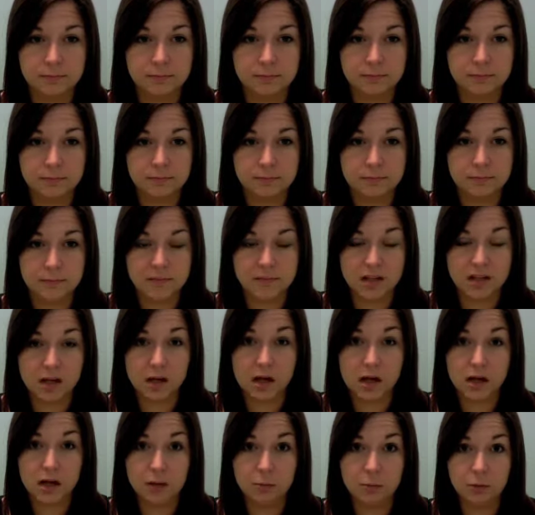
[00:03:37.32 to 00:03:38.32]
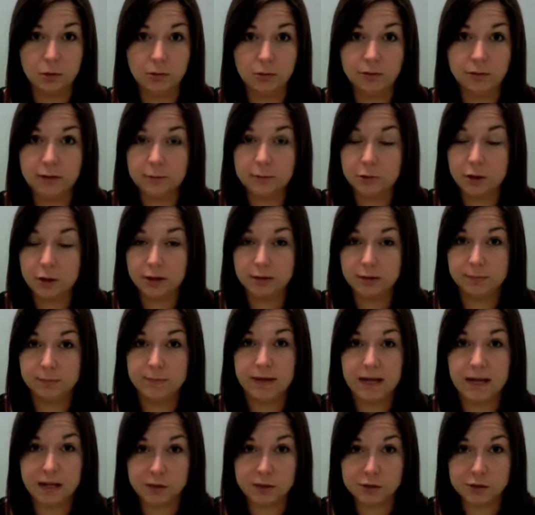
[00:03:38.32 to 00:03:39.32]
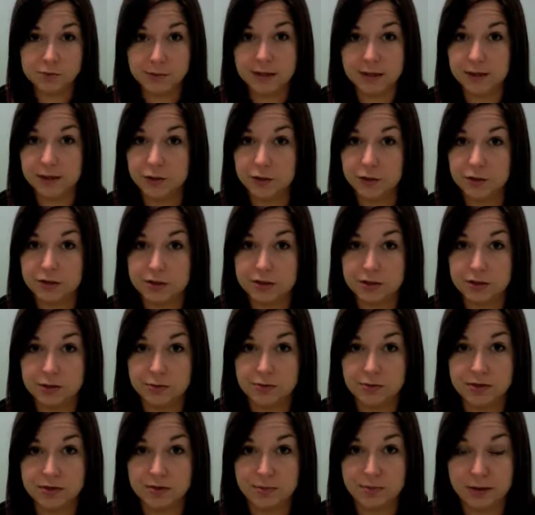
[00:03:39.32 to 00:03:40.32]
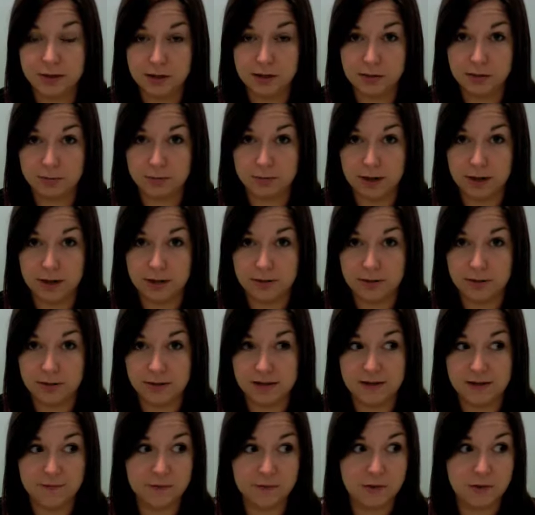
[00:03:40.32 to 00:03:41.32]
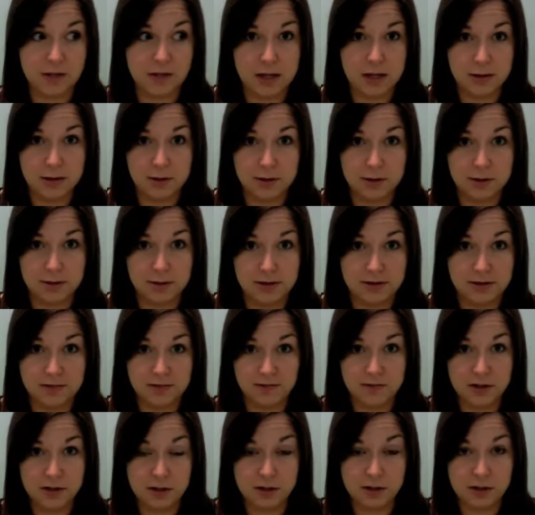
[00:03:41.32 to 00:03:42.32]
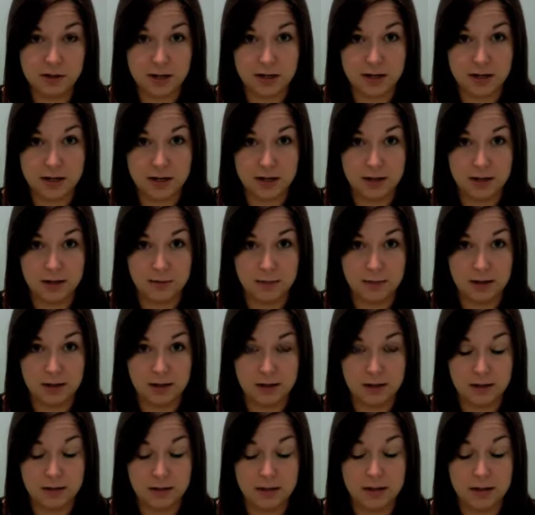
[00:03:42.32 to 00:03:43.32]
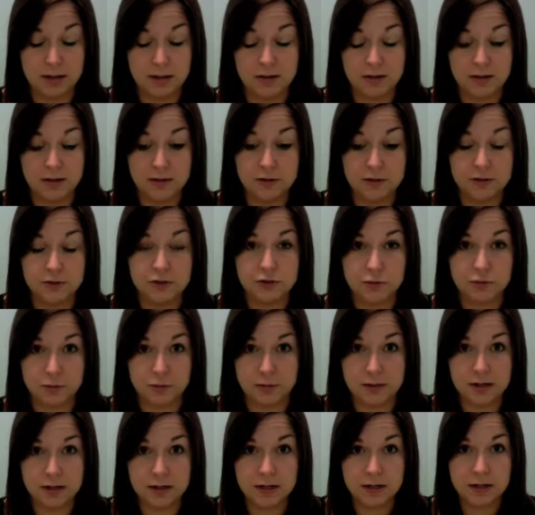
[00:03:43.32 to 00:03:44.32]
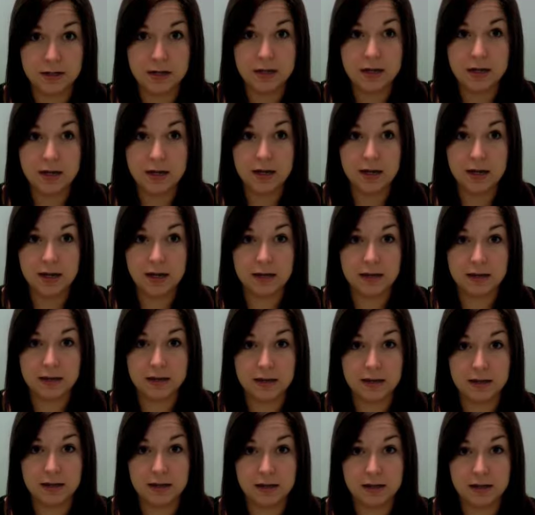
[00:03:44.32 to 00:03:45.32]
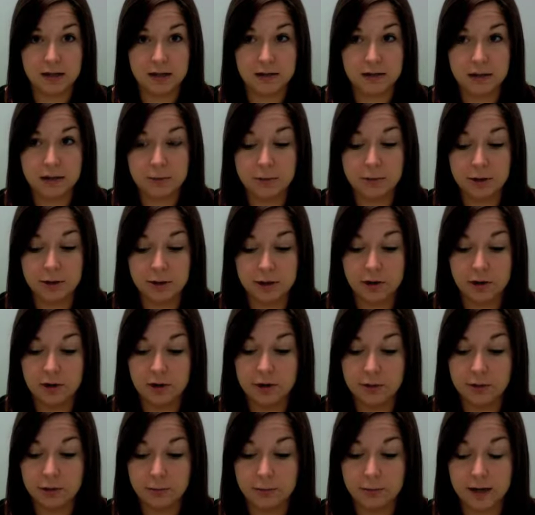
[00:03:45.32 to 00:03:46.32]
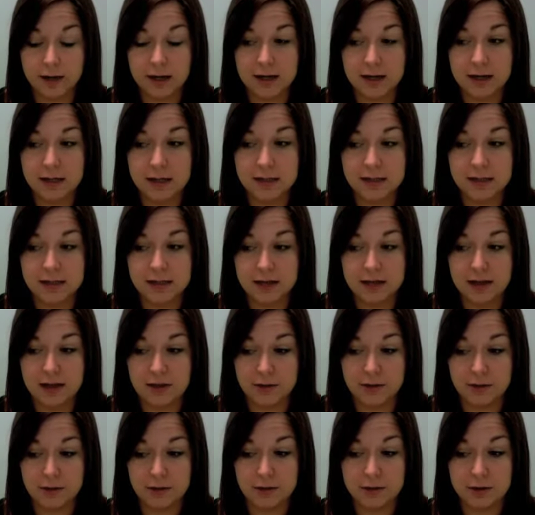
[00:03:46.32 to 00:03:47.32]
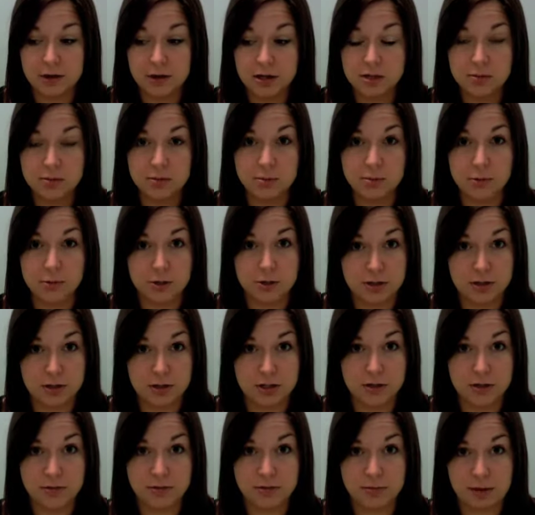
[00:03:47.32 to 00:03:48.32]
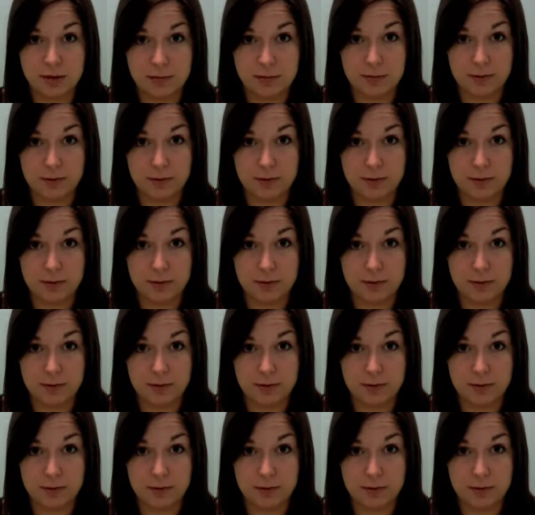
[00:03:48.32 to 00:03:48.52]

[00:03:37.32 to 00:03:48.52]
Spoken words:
A program called PageMaker is used by the writers after the editor has finished editing their story, and they collaborate all their writings together to be put into the newspaper.